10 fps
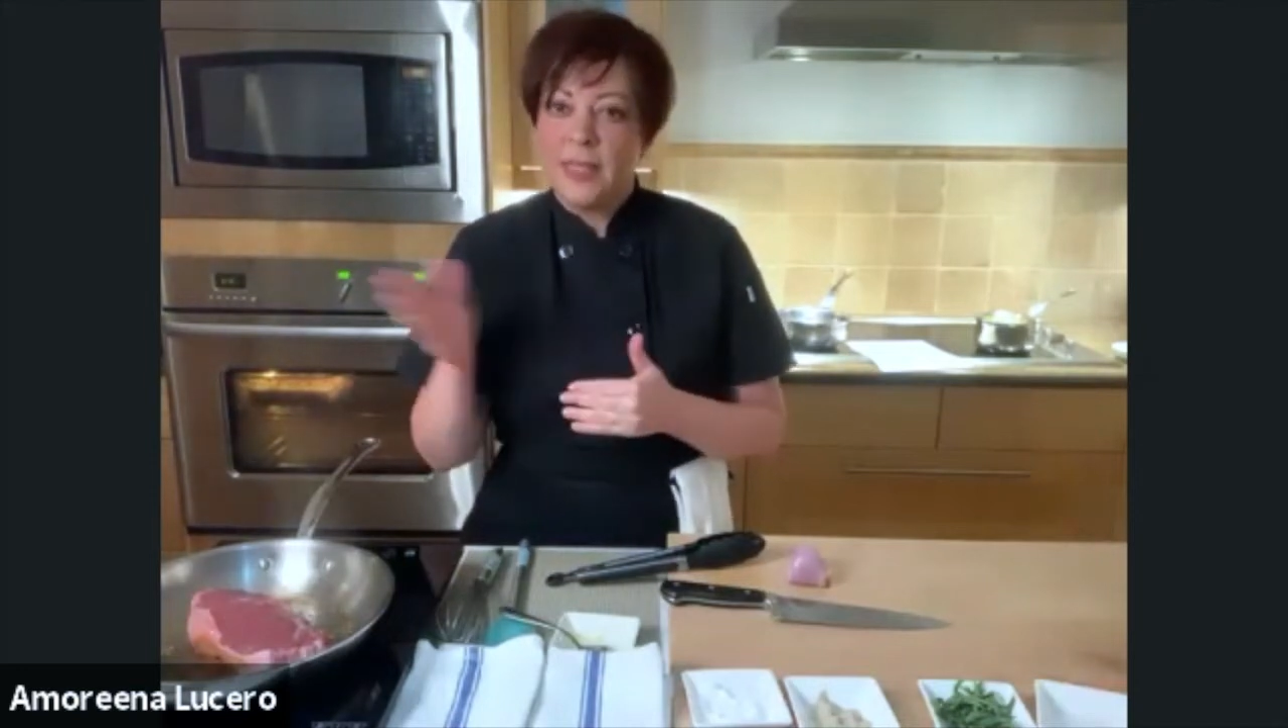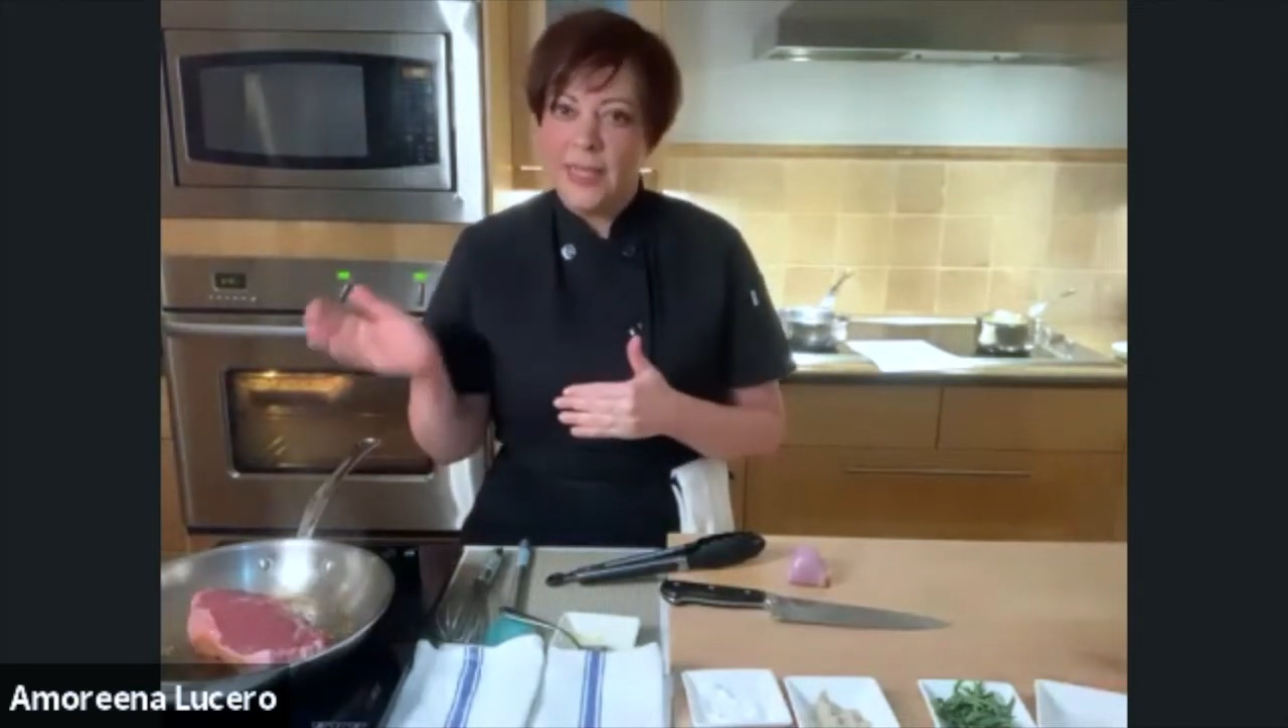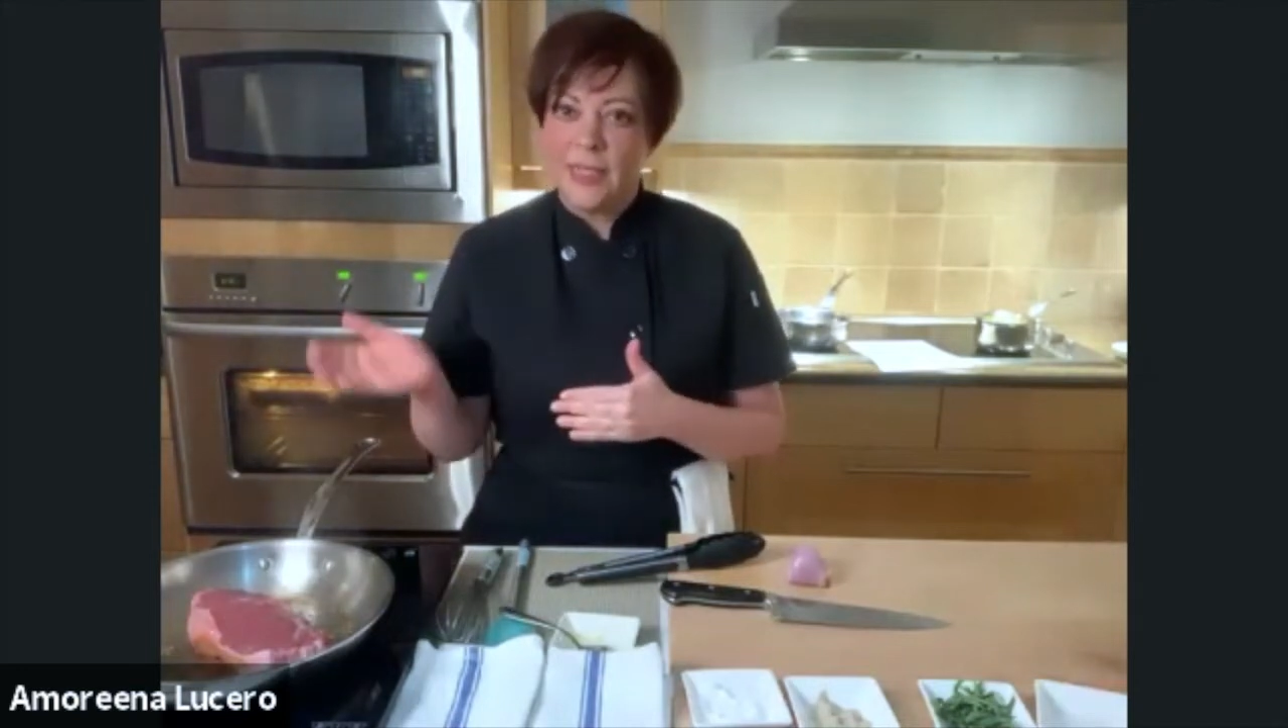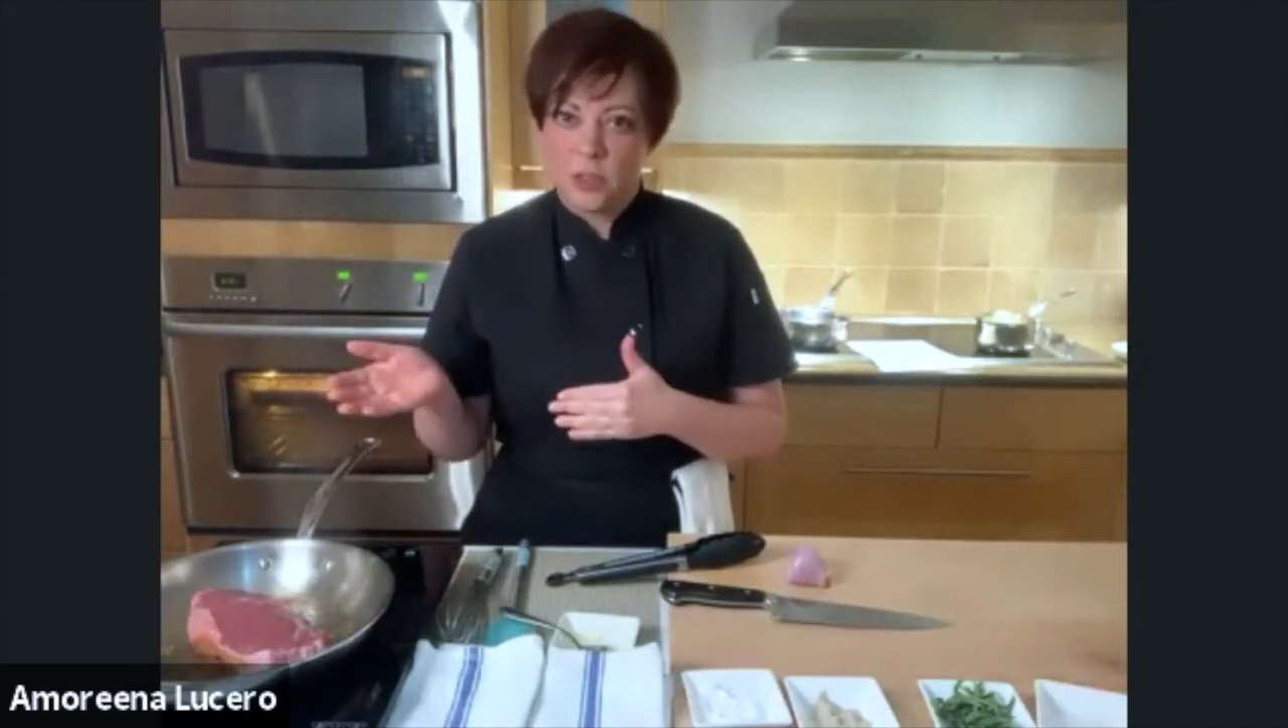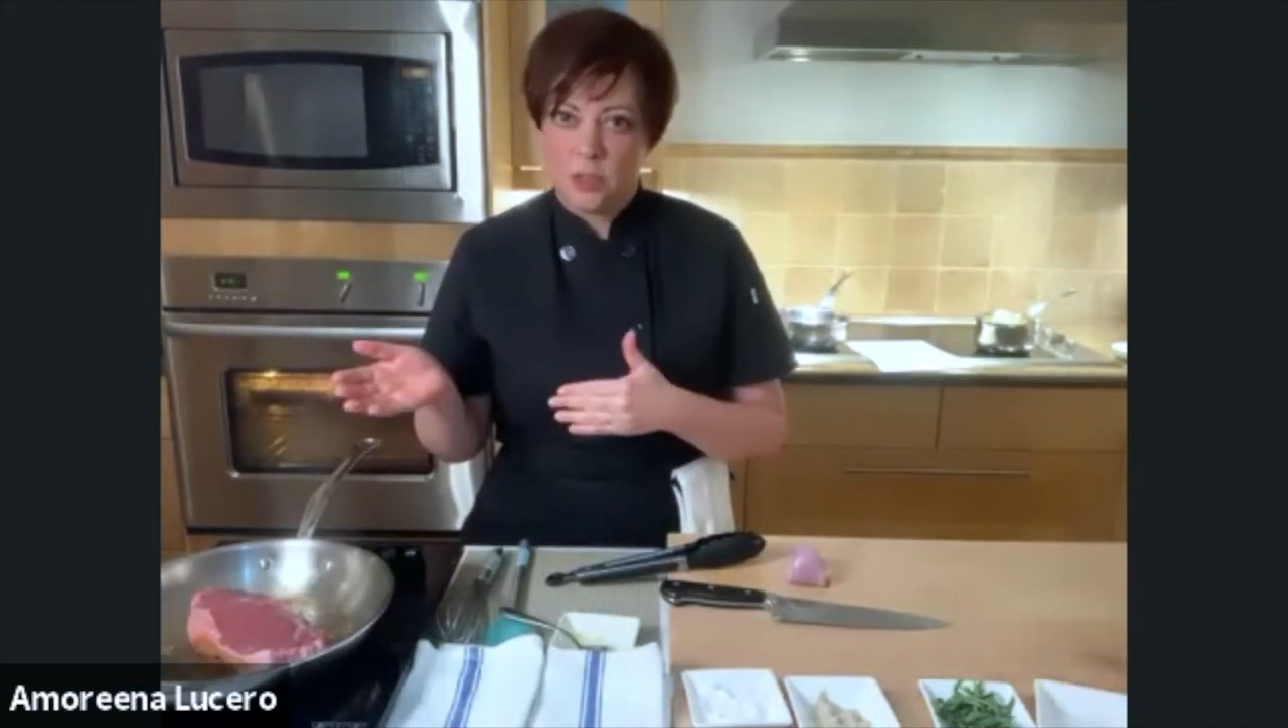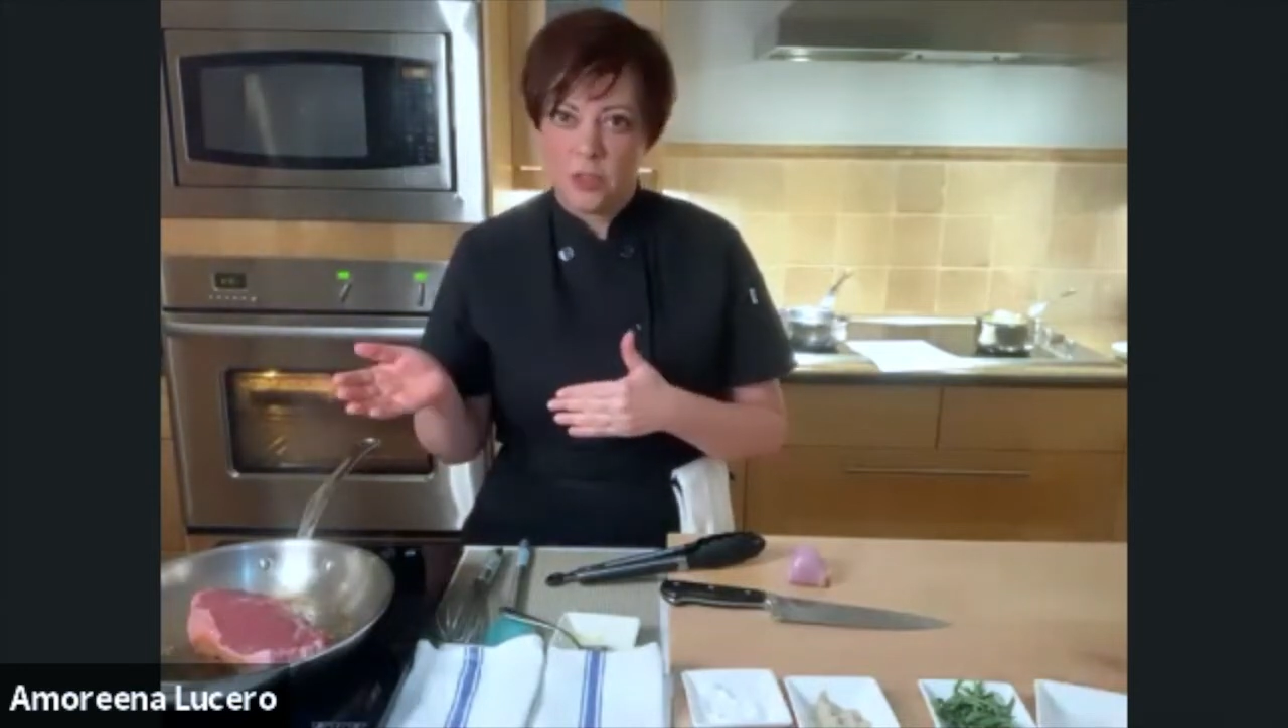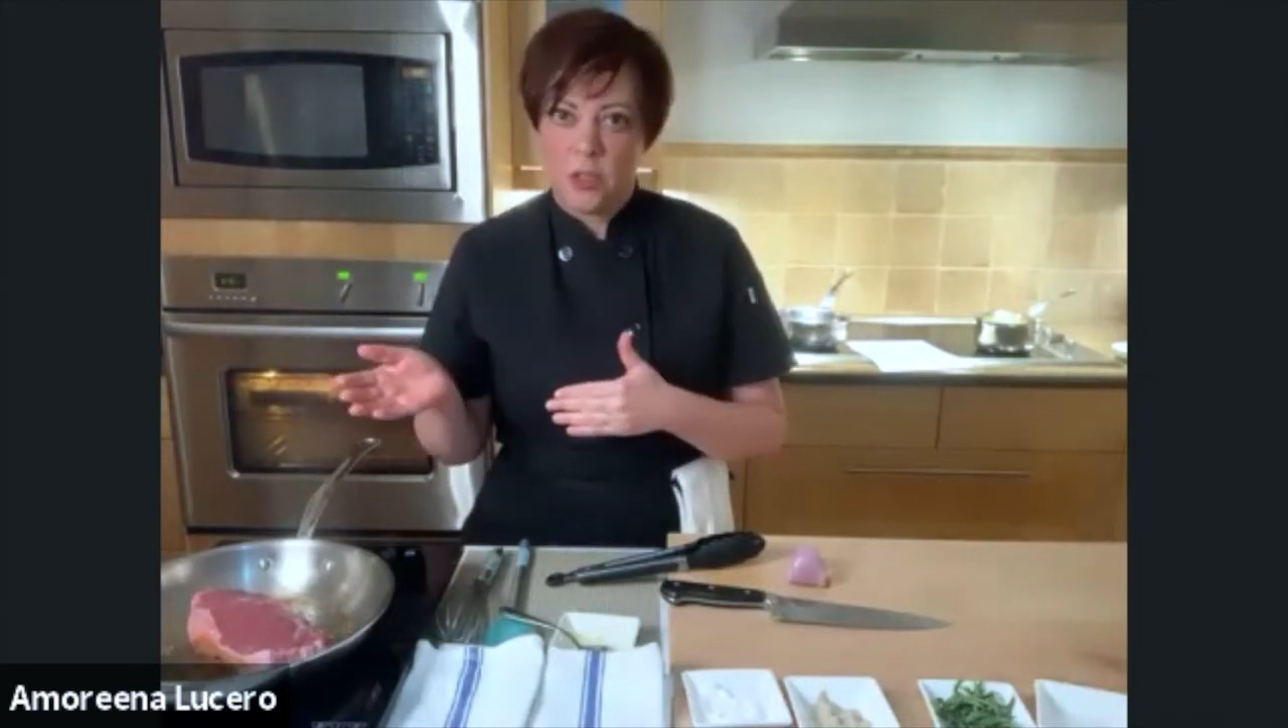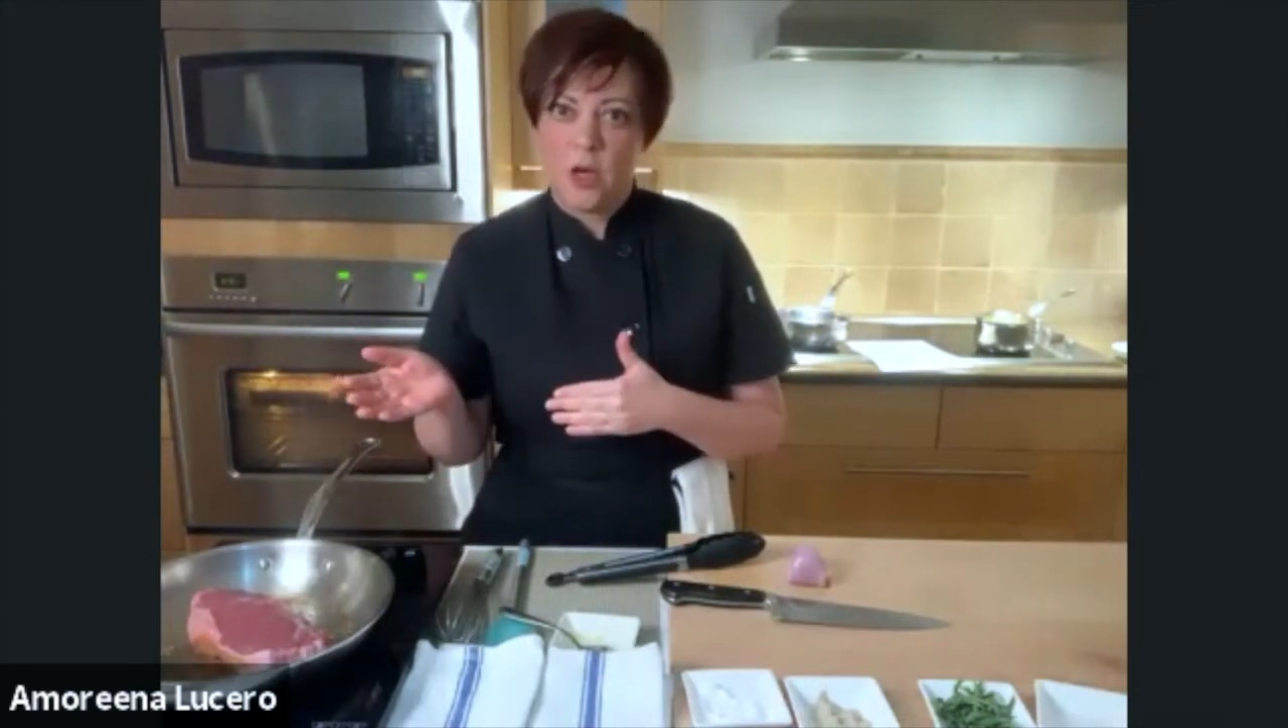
I think it cooks